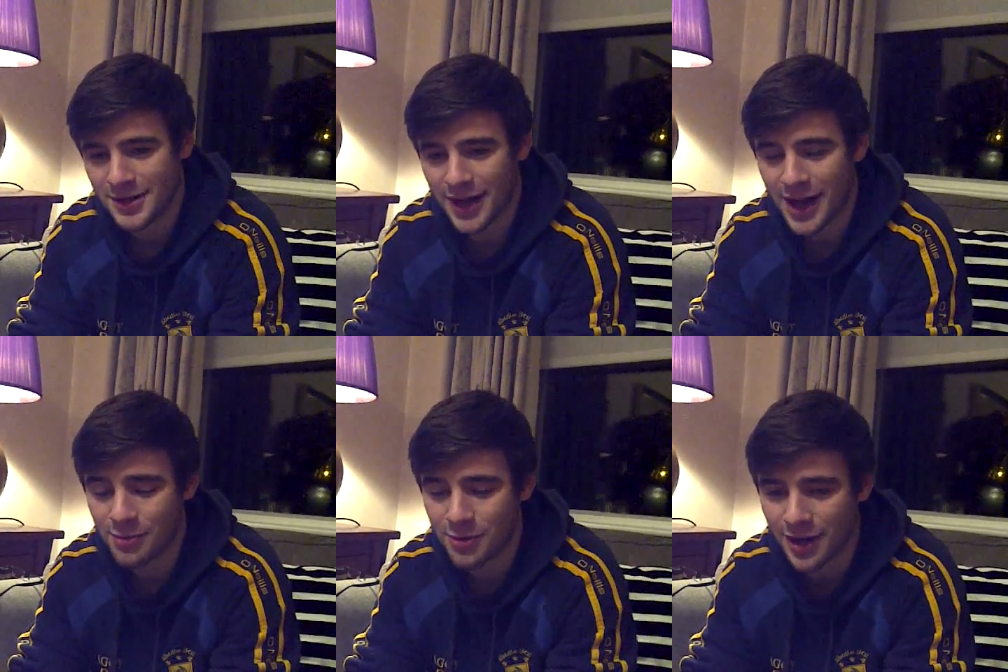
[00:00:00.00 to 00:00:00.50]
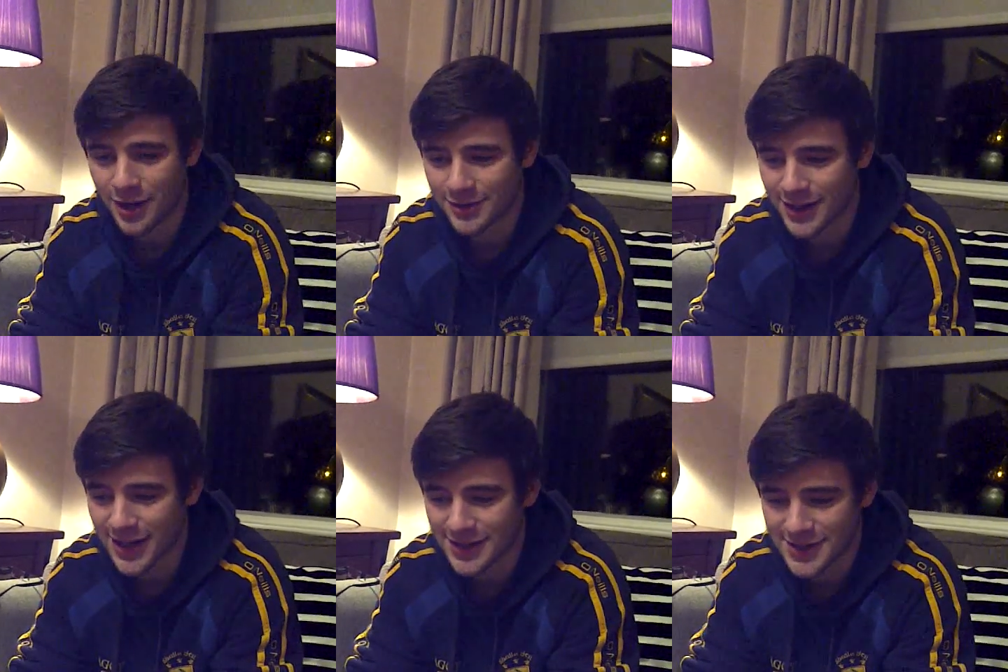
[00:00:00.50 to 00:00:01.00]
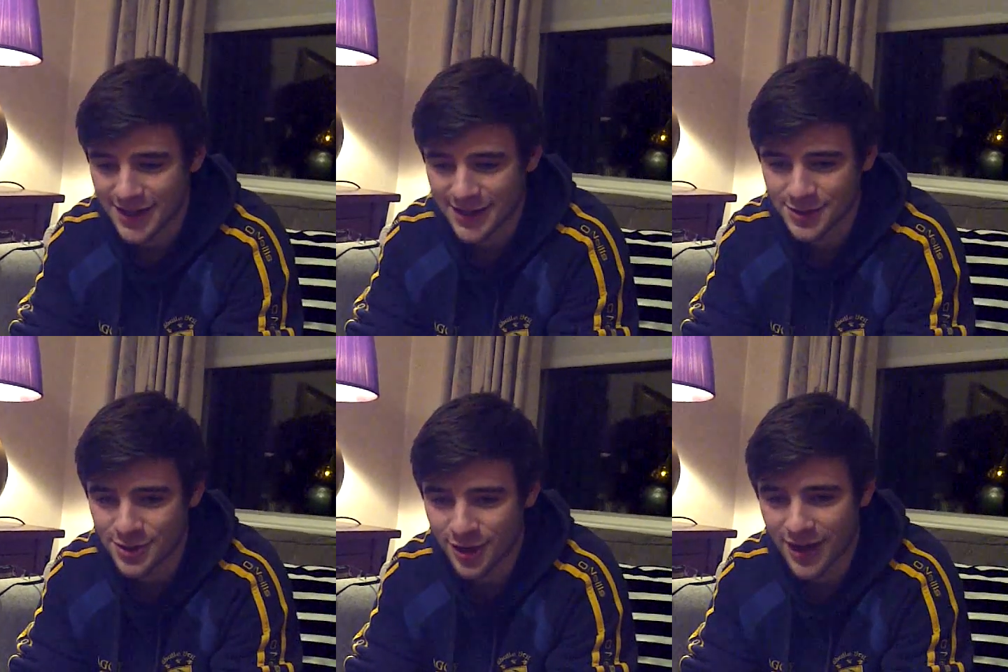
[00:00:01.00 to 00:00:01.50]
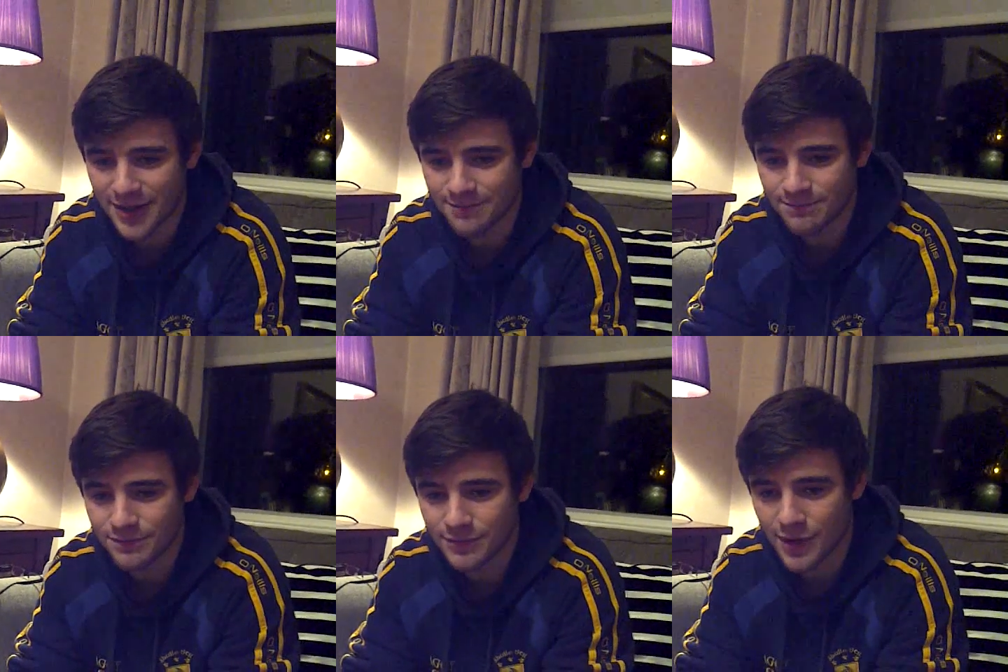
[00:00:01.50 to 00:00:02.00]
Uh, well, like I said, I just sort of
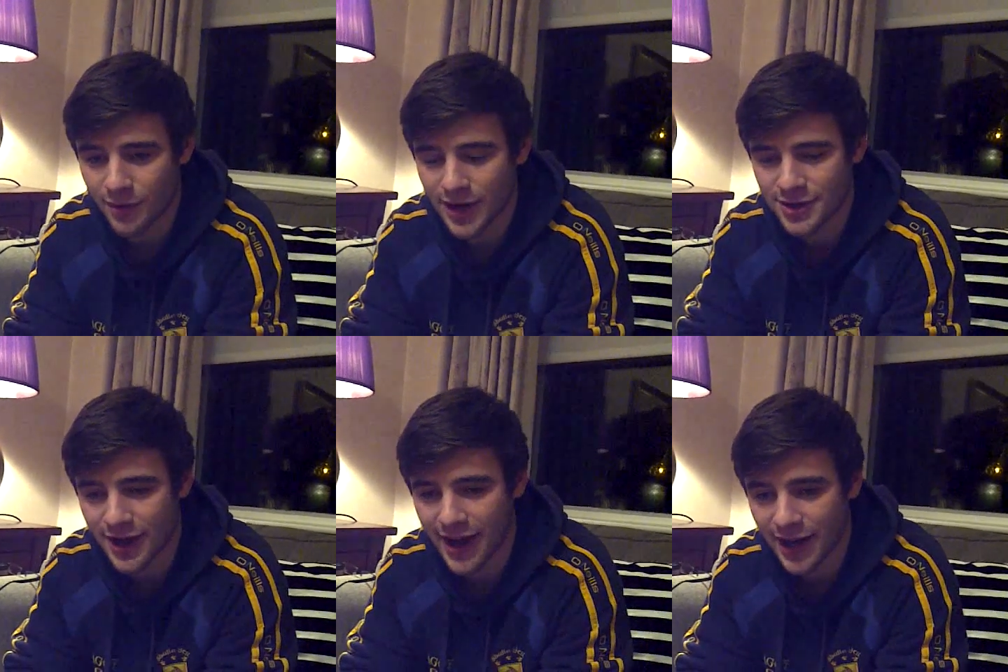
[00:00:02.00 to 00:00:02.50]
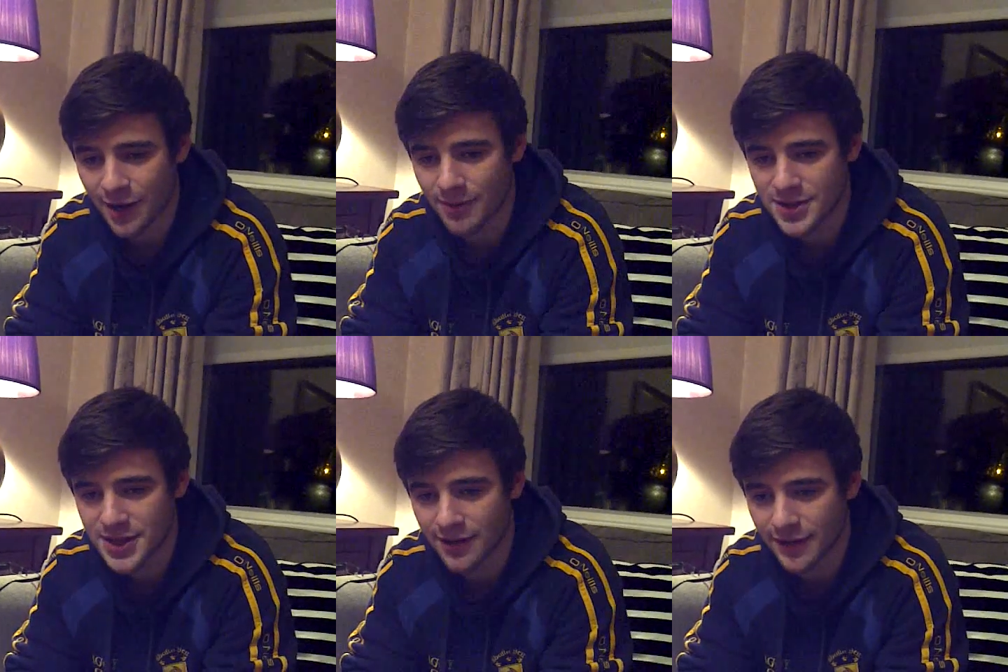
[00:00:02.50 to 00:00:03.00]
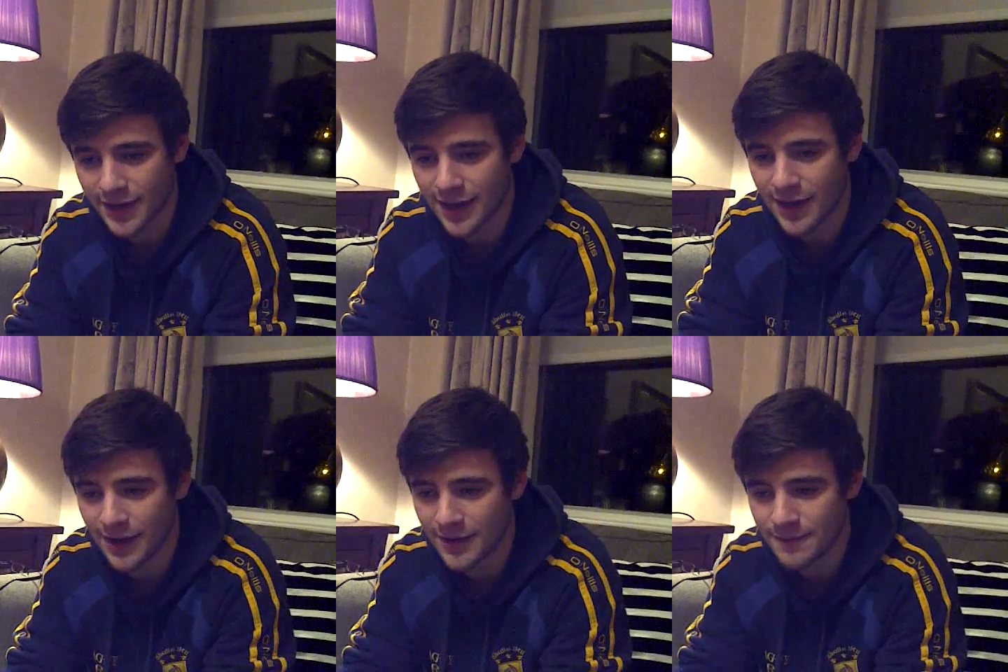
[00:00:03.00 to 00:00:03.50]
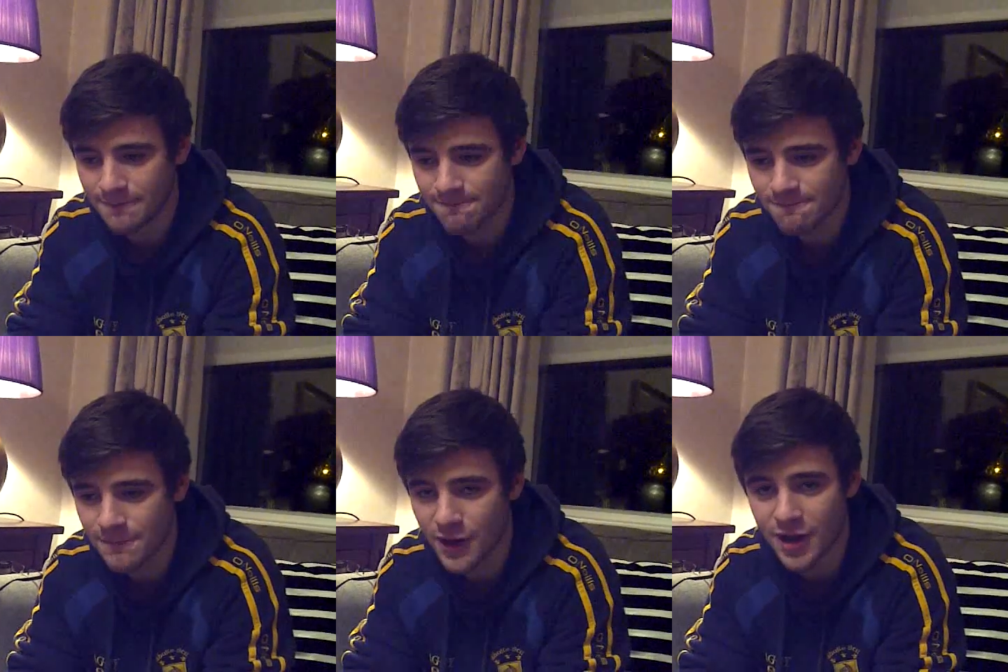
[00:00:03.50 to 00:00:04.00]
I want to try to anchor myself under the,
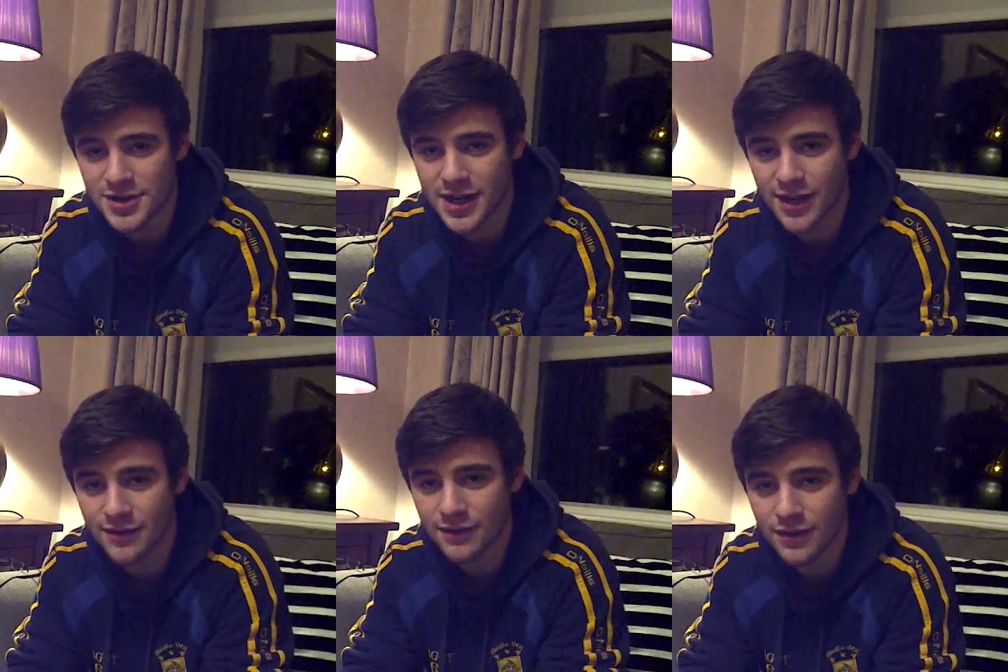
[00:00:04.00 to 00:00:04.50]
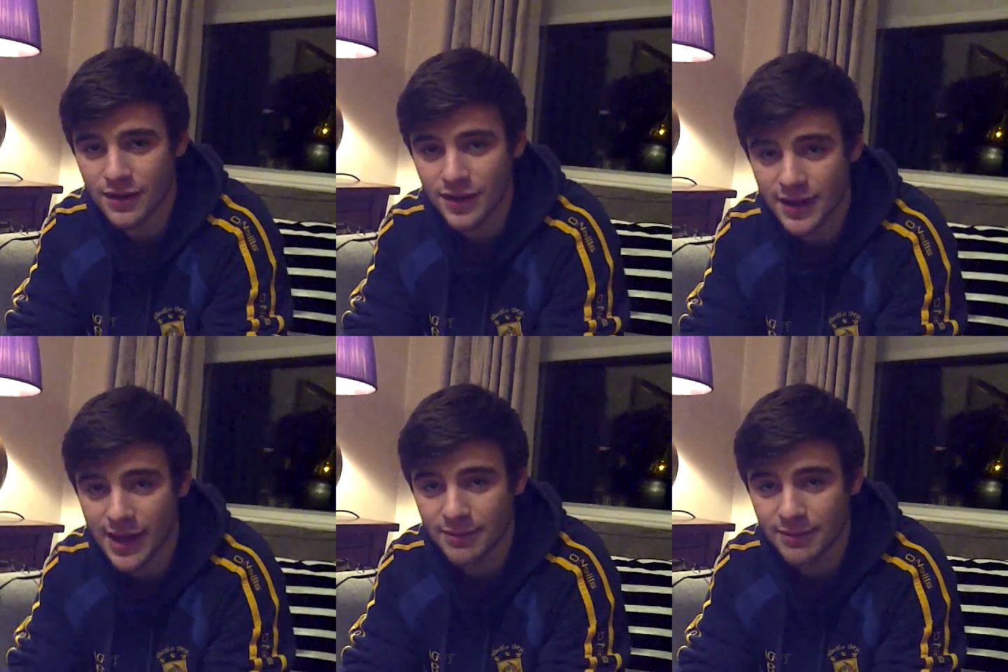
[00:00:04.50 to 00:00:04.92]
the reserve mm-hmm.